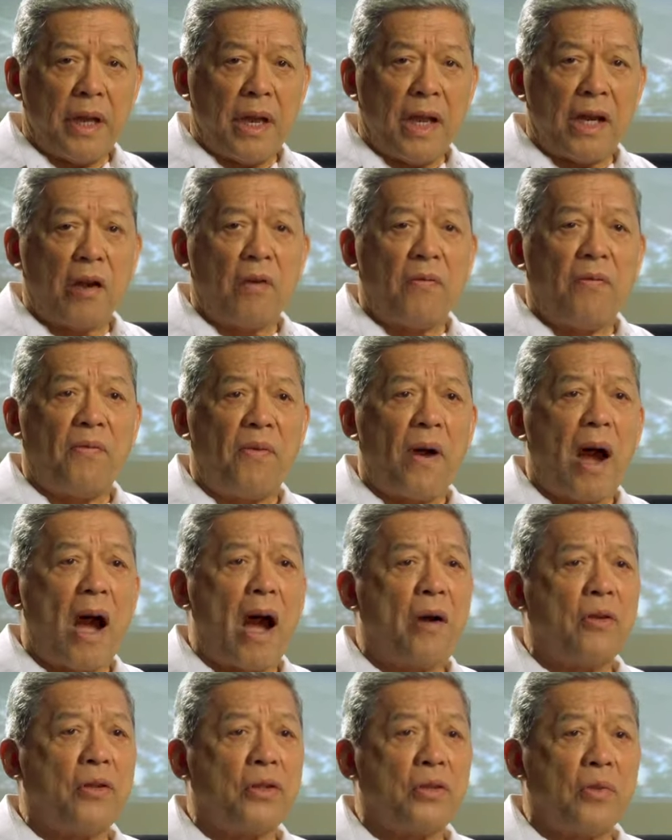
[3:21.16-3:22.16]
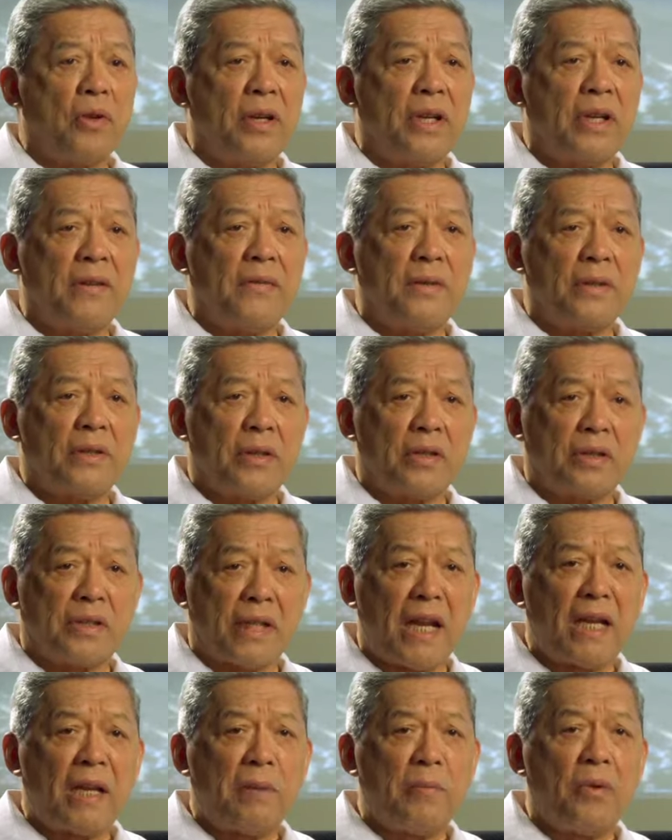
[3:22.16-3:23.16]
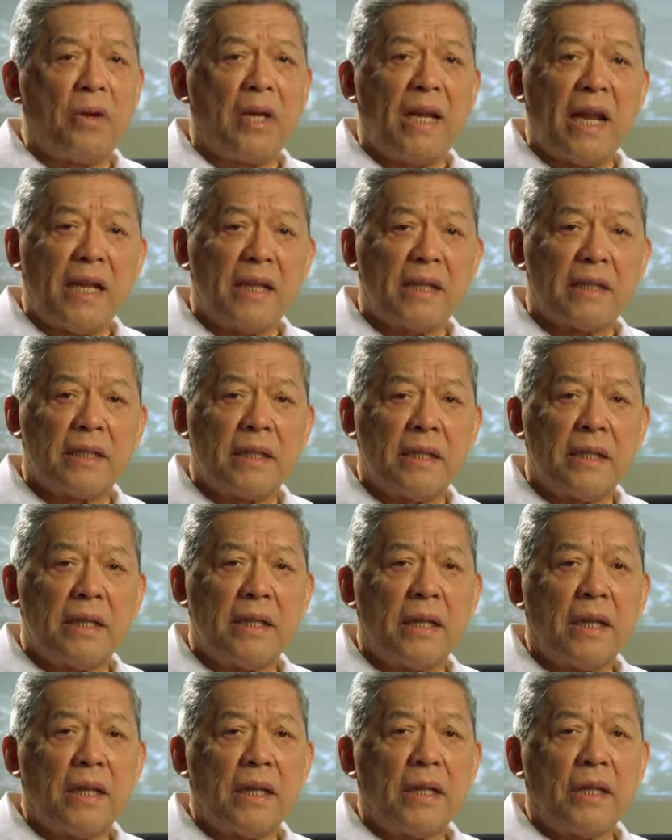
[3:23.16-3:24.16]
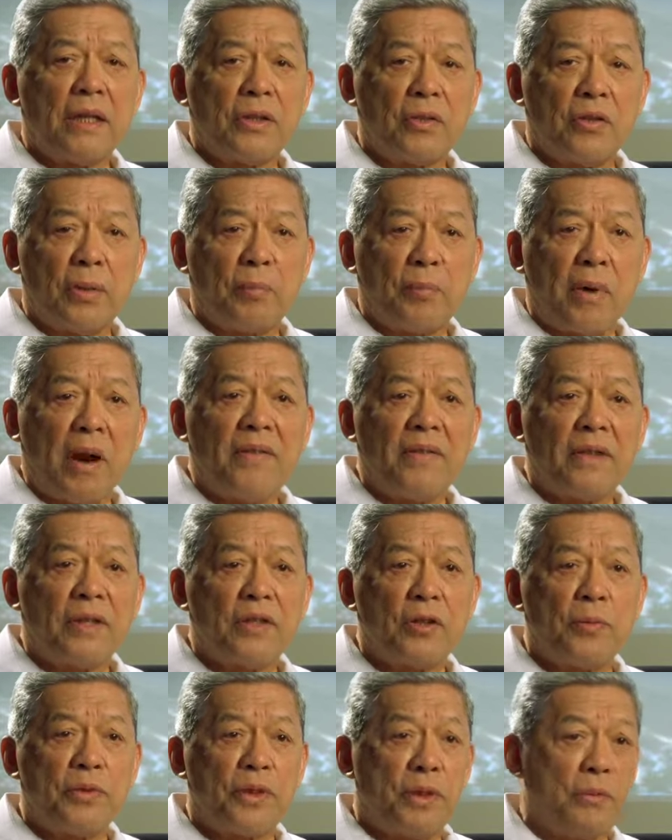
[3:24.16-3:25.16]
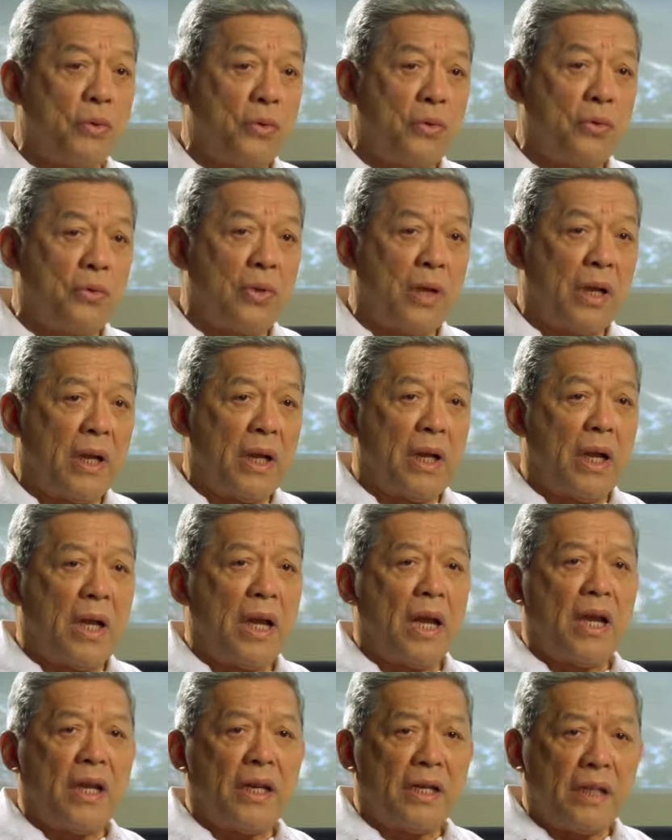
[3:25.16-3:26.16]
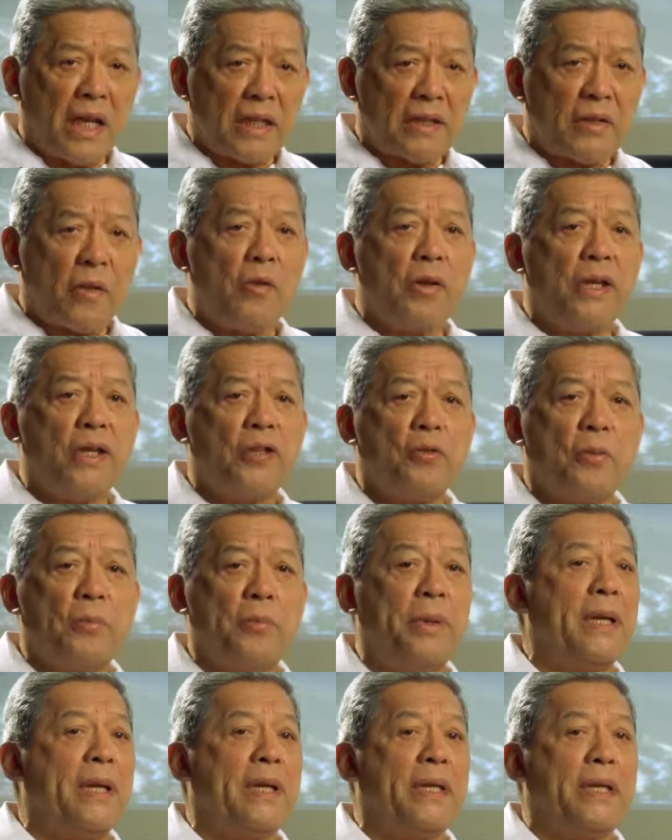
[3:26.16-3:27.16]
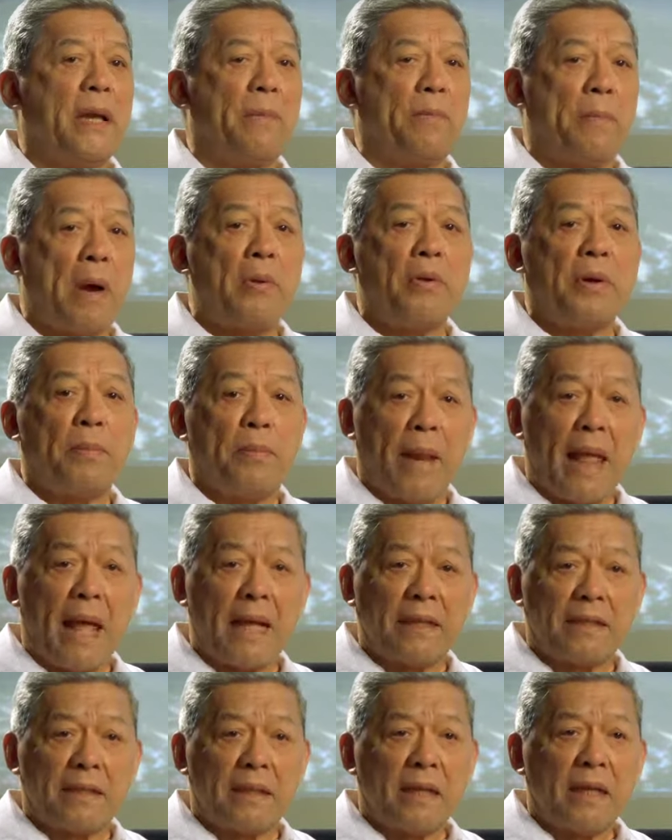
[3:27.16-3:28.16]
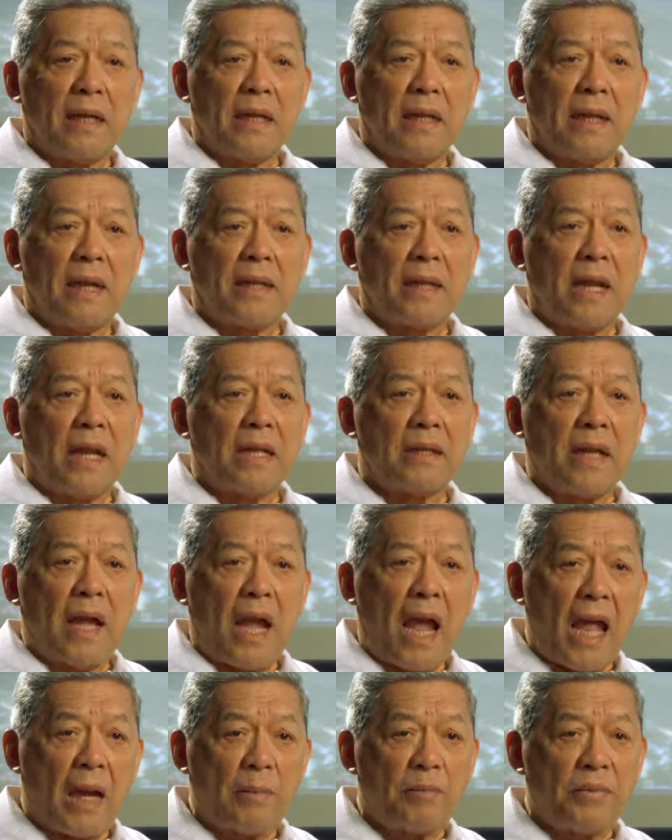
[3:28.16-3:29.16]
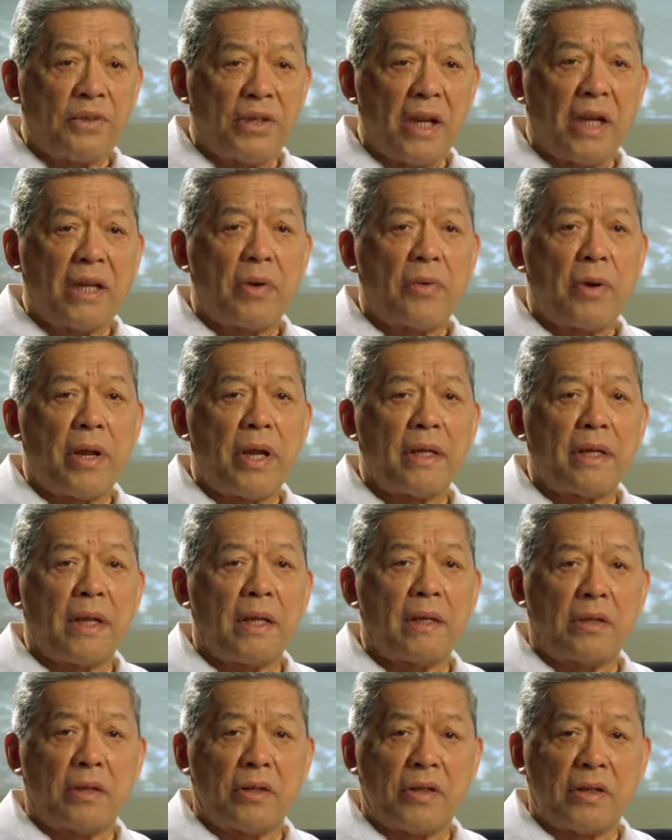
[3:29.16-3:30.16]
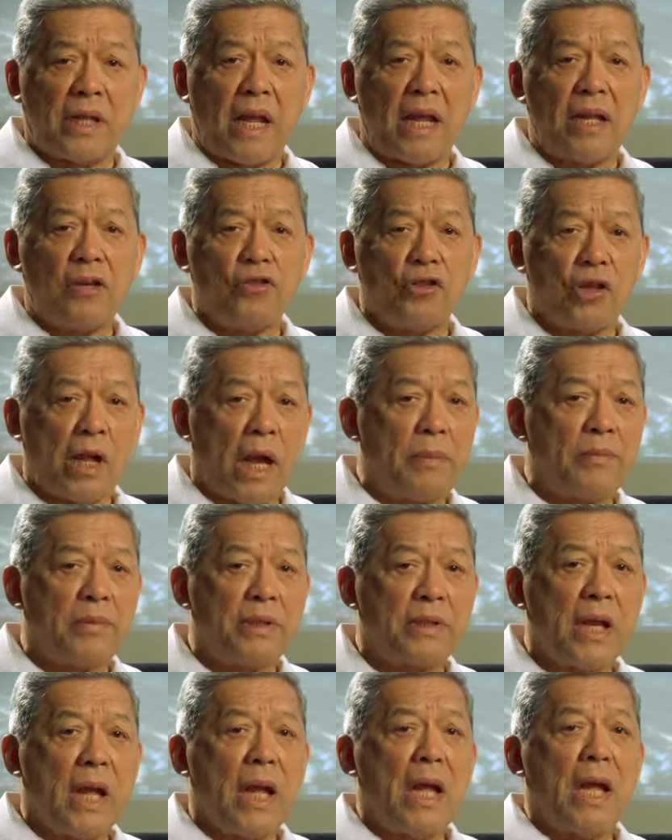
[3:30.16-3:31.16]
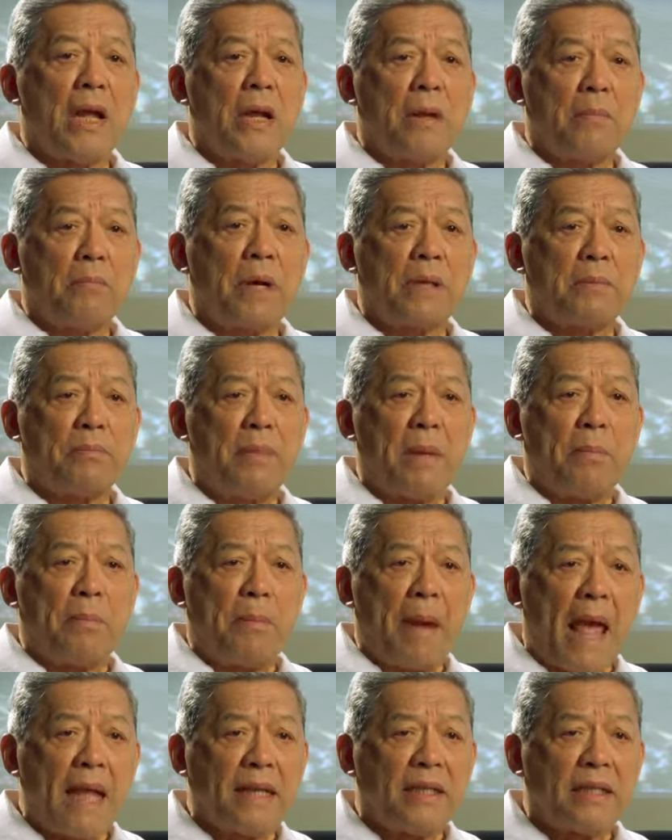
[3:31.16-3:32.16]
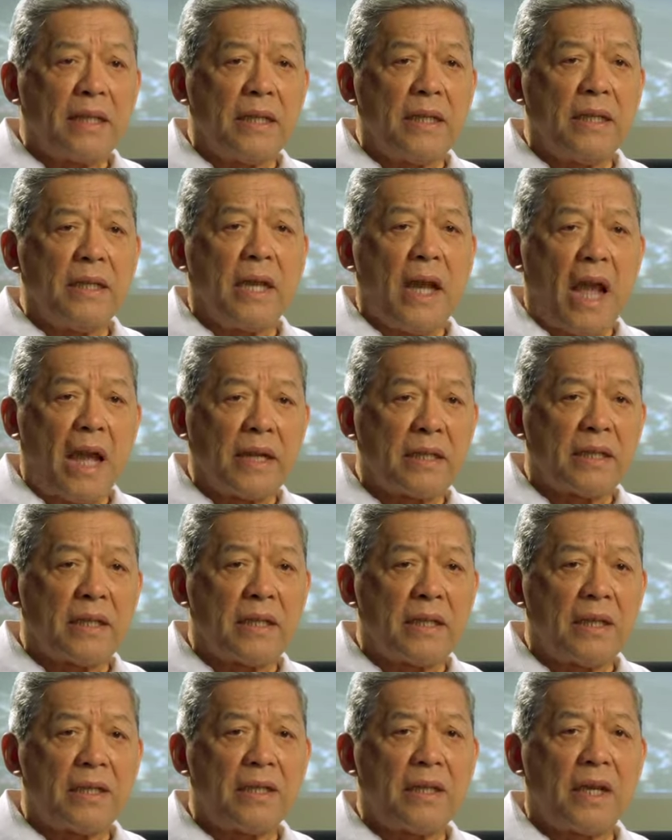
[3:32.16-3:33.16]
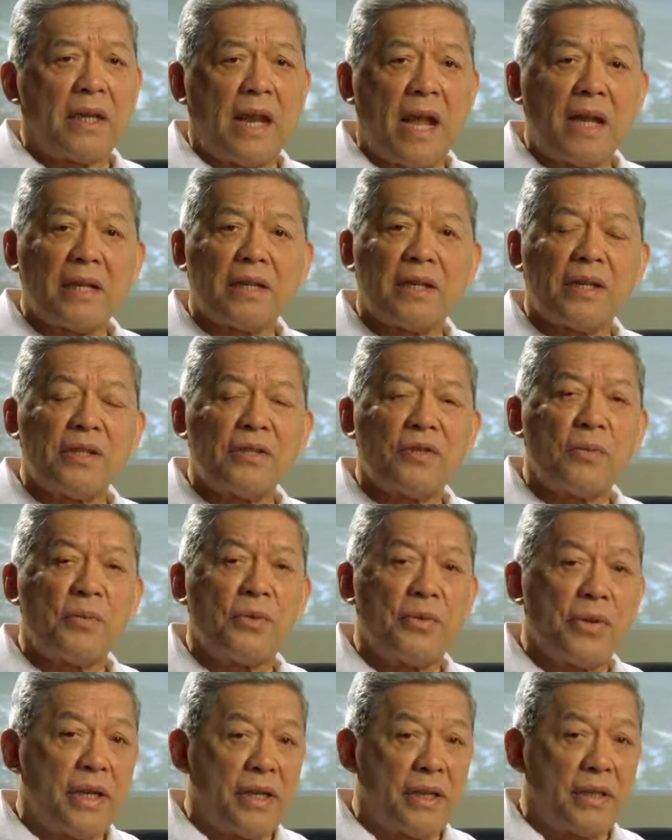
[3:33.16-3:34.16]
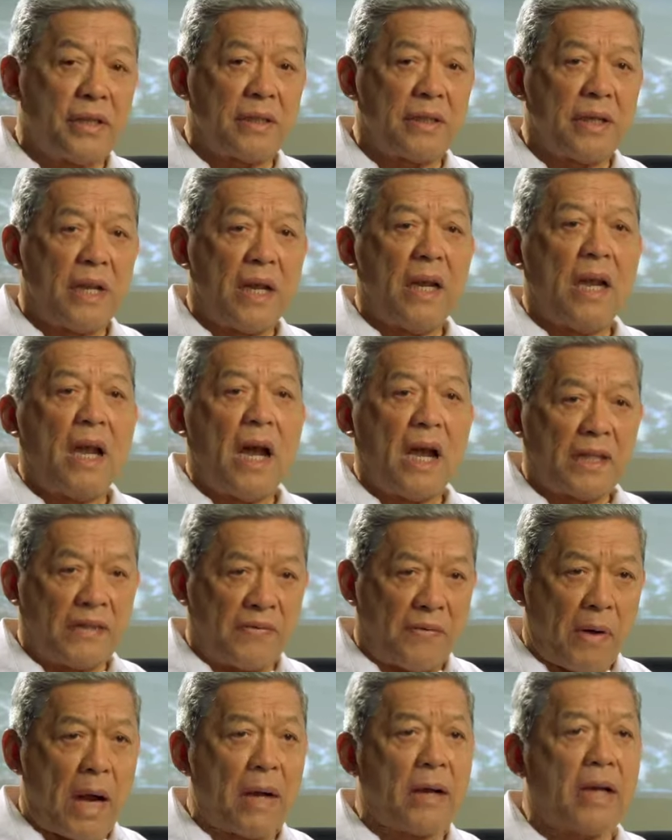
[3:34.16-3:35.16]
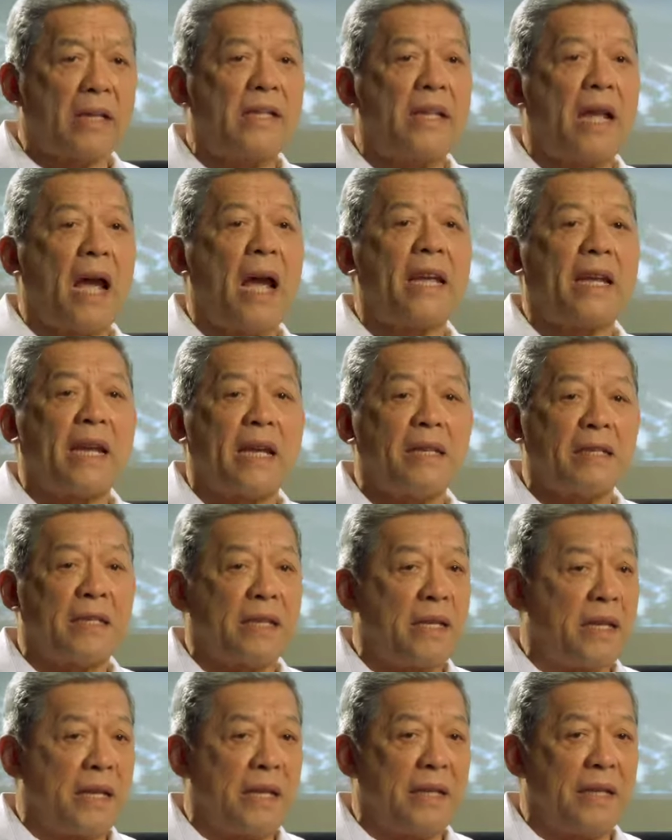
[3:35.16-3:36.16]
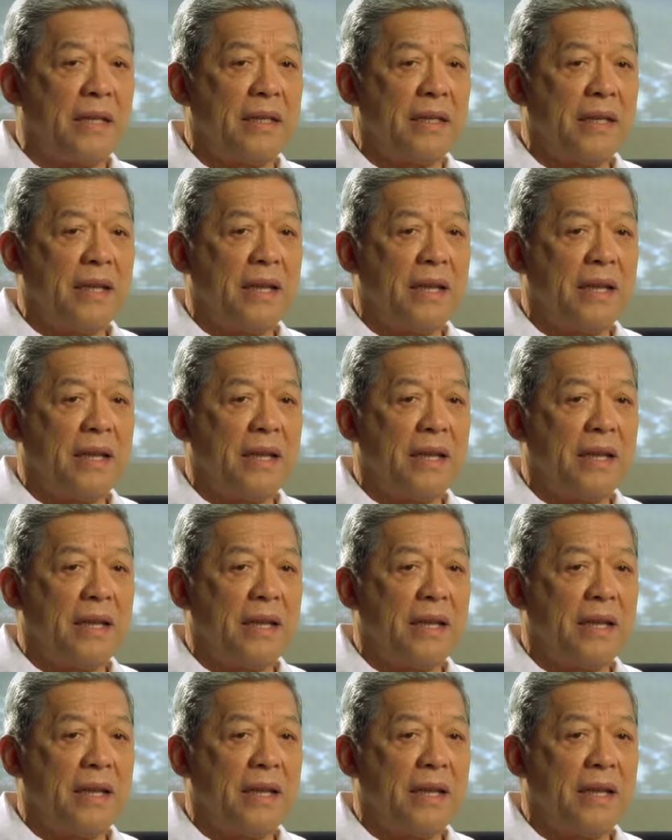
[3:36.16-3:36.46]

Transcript: and our vow to leave a sustainable legacy to the province of Cebu, not only to build a power plant that can help generate and sustain jobs, but by planting hectares and hectares of trees as far as the eye can see.